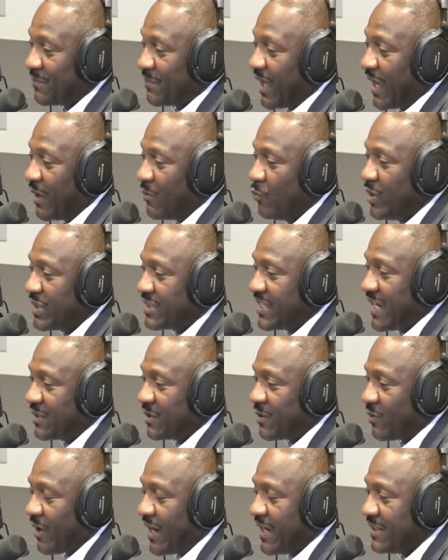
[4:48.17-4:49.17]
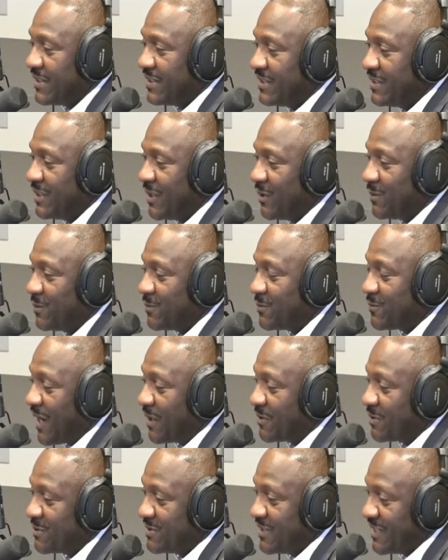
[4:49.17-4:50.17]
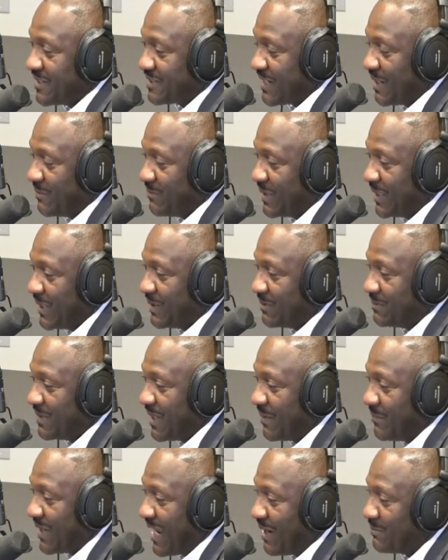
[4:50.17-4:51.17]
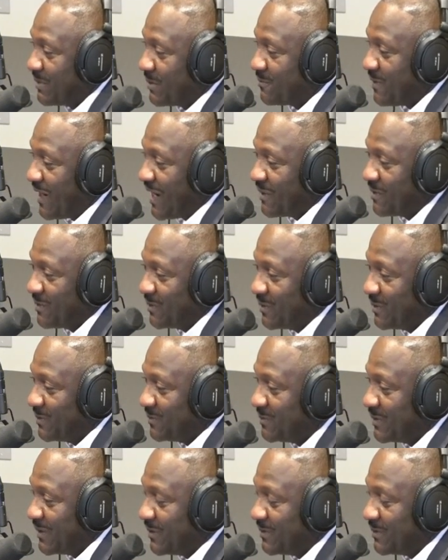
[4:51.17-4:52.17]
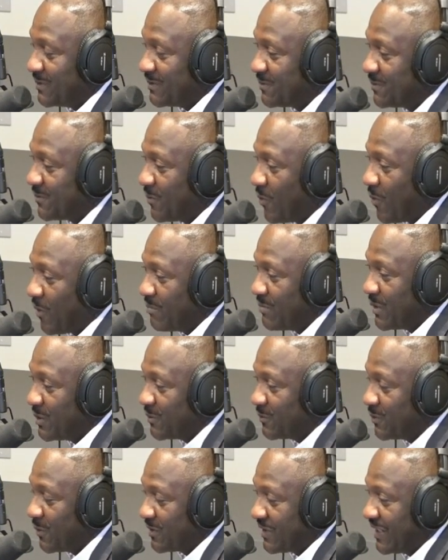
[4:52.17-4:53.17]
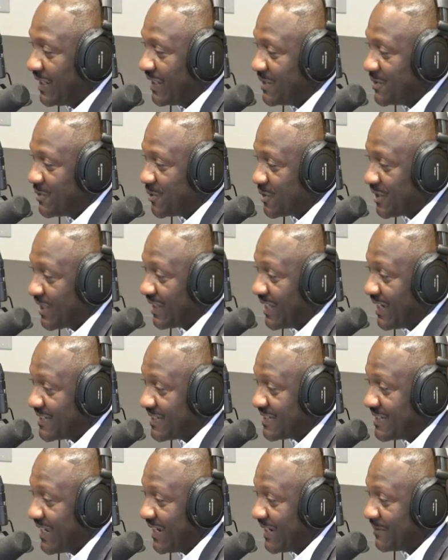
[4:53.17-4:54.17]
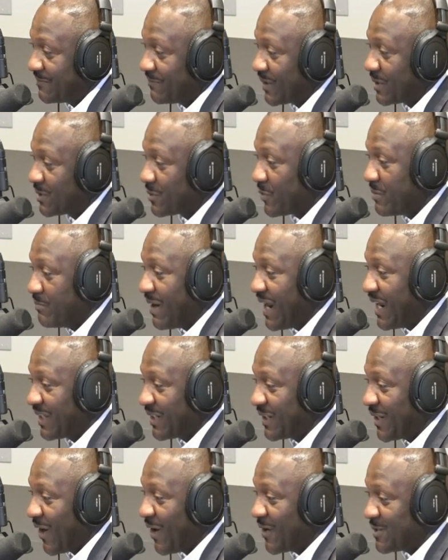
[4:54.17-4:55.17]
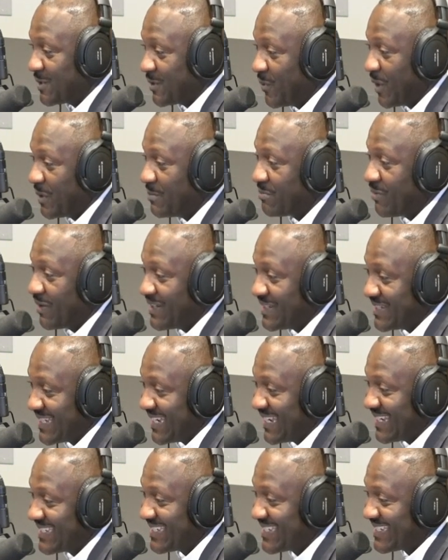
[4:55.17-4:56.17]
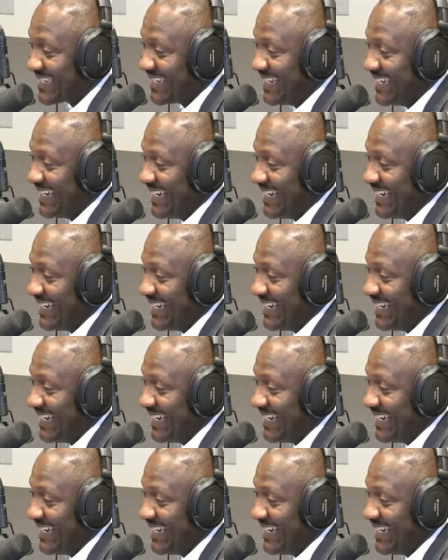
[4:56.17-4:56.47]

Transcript: And with that, Grant, Father's Day's coming up. I mean, I'm the father of 4 beautiful kids, or shall I say 3 bodyguards and 1 princess.